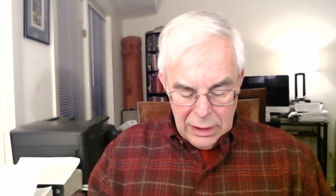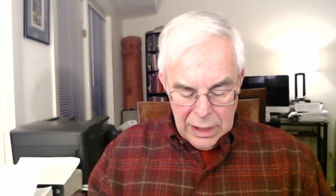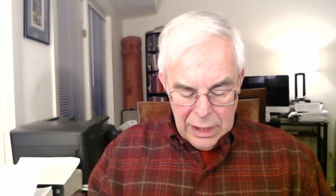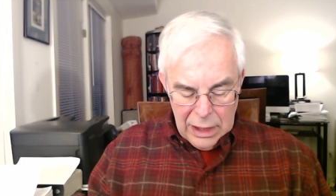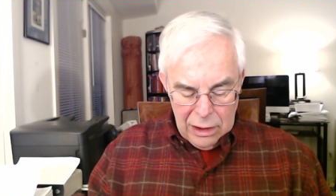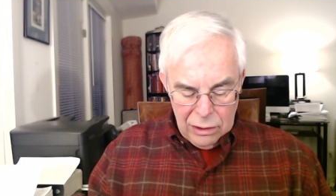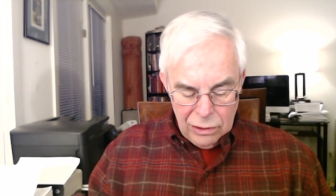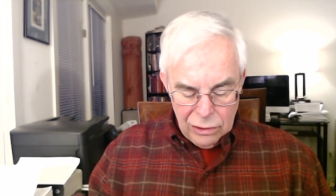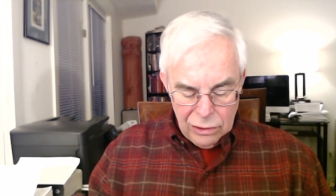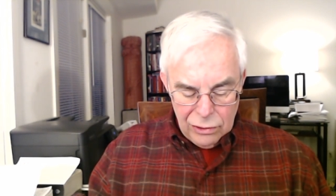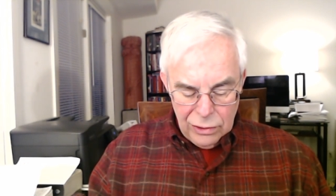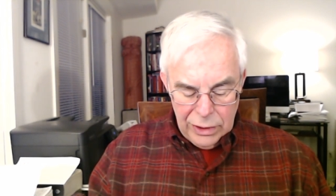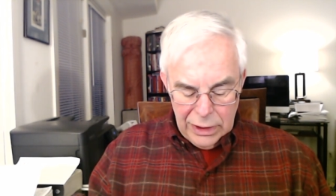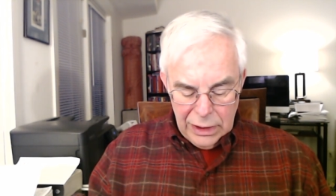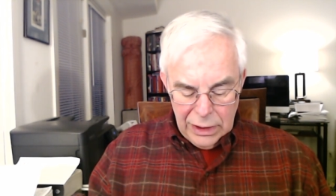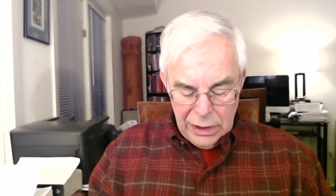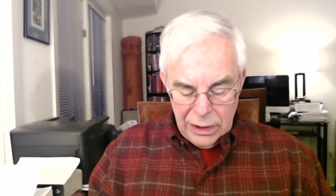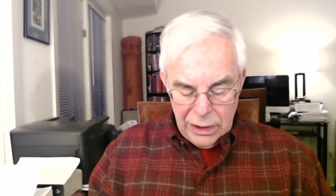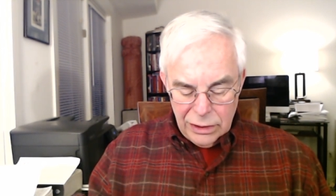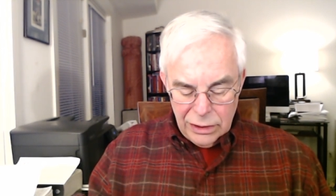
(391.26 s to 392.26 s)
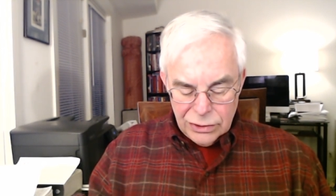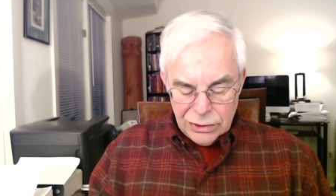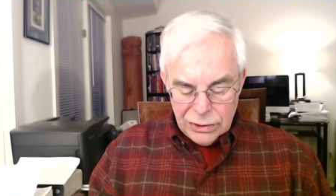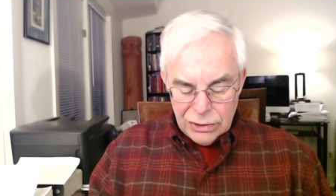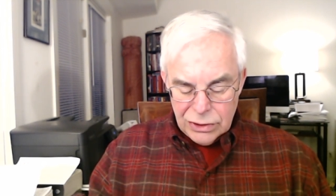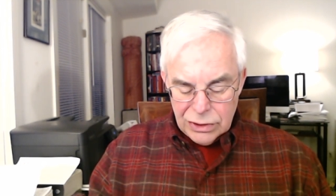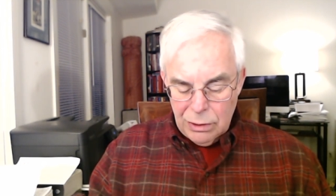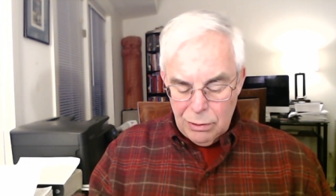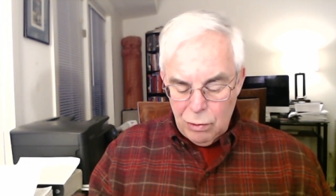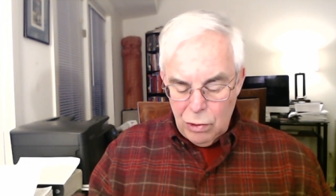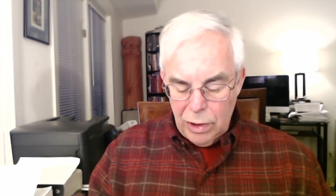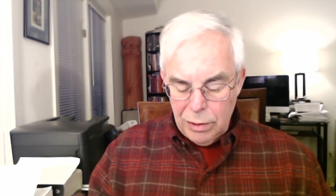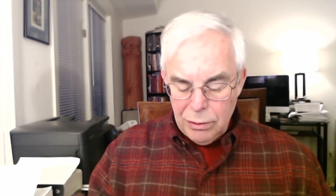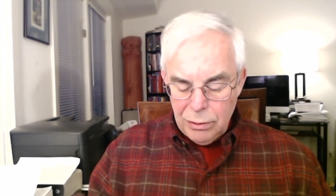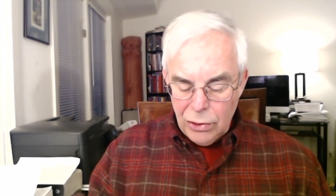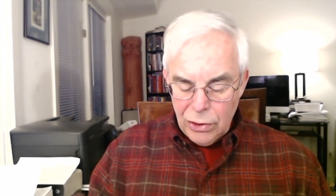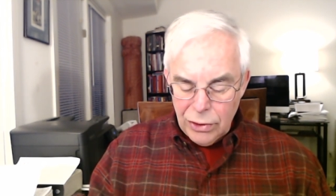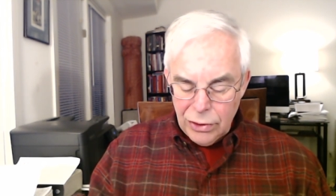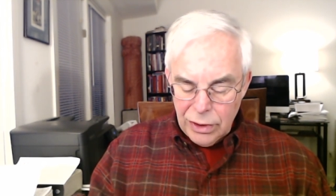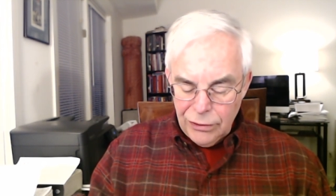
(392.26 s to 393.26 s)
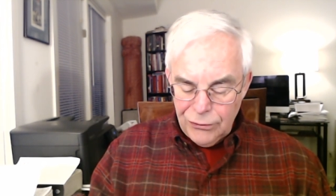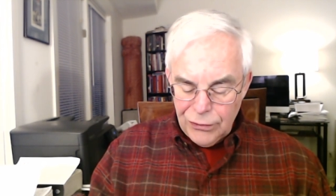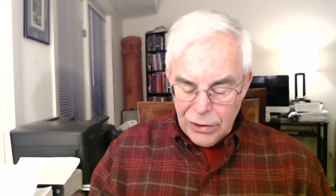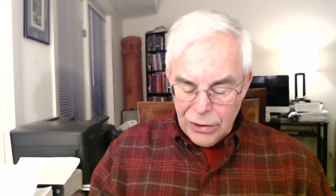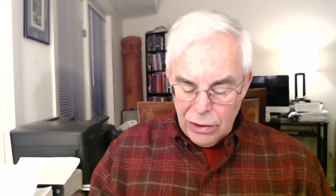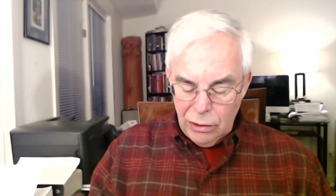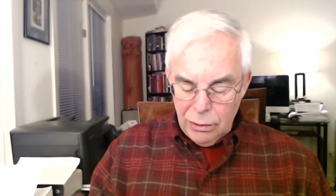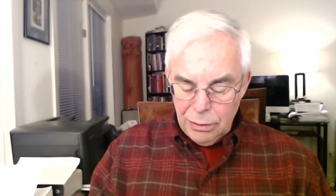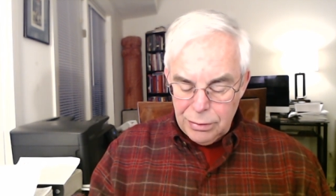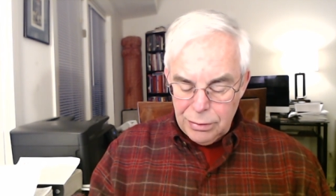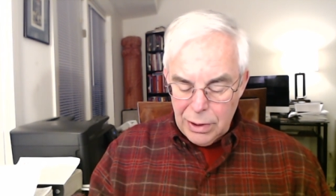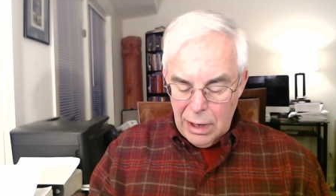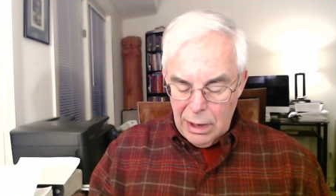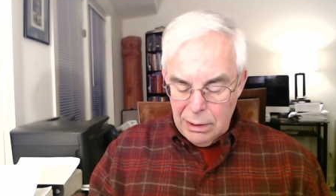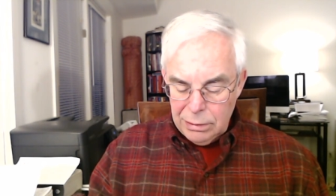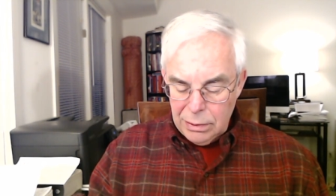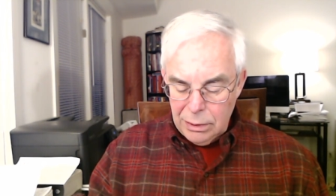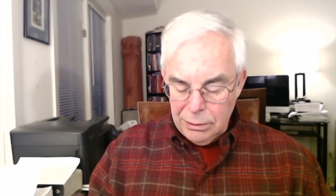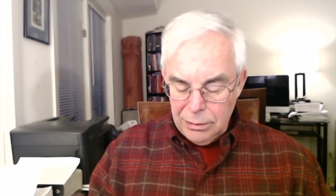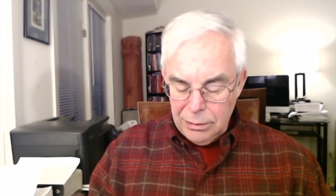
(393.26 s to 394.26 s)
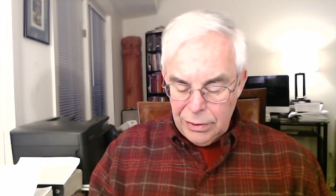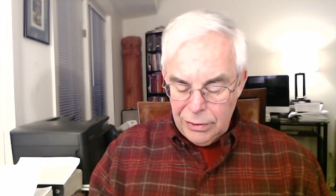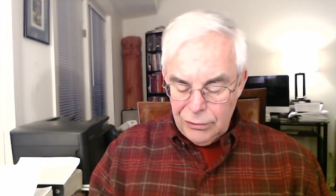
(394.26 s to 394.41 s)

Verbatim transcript: Now, Greek is a somewhat more difficult problem,